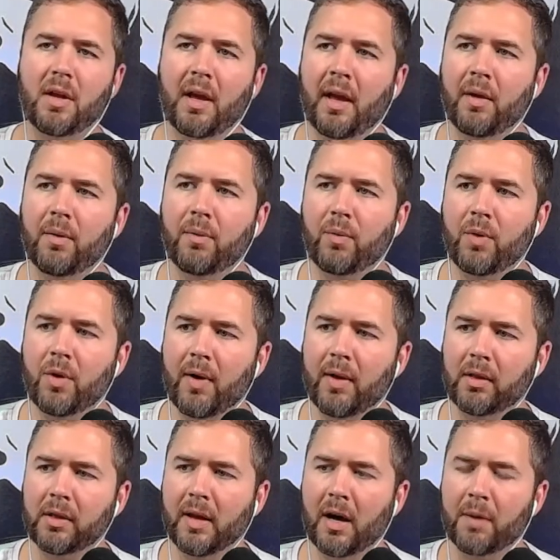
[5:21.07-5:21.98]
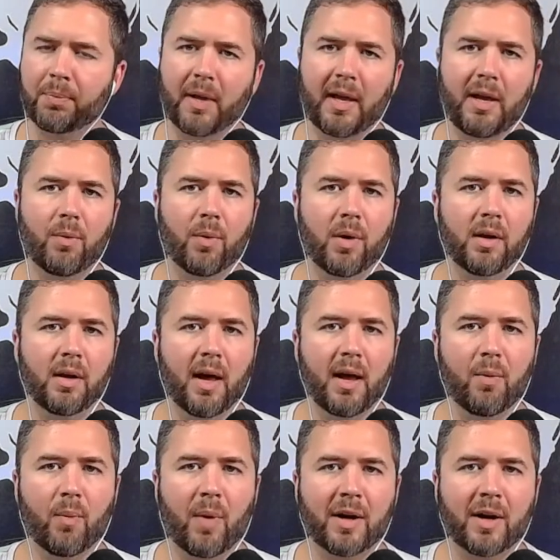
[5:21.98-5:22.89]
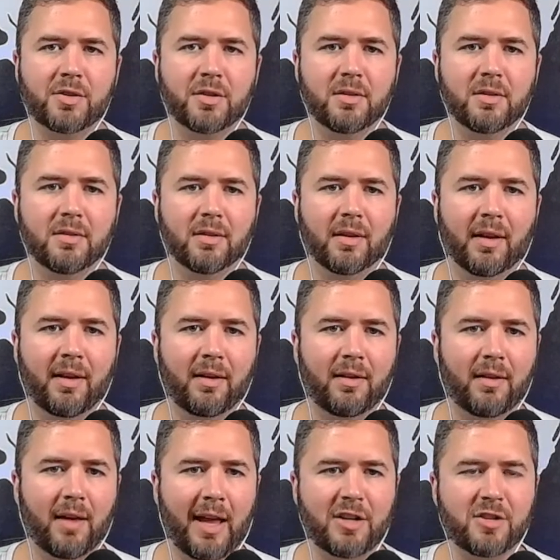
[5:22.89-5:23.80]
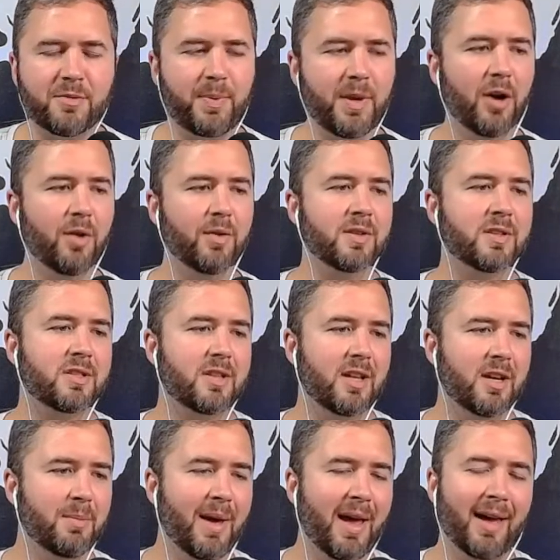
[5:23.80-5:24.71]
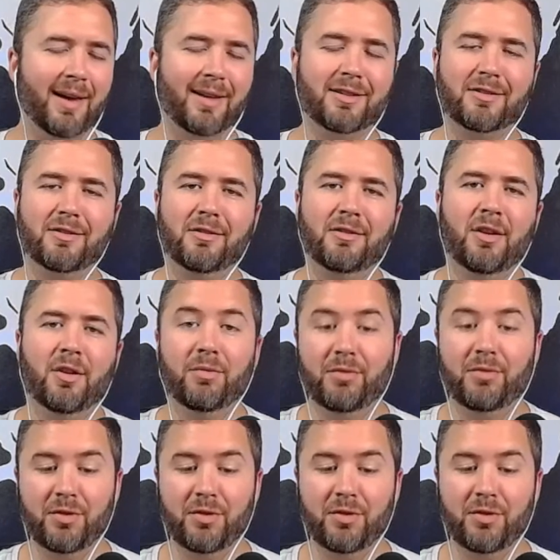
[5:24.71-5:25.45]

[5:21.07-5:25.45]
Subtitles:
and we were up late one night watching, like, HBO and Cinemax and, you know,